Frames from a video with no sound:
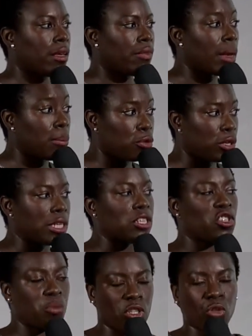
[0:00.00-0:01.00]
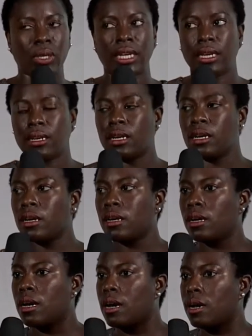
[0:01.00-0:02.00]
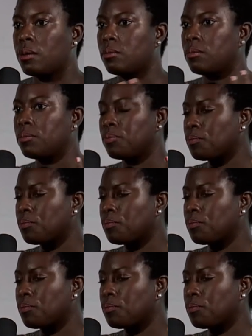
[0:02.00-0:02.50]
that bridge between um,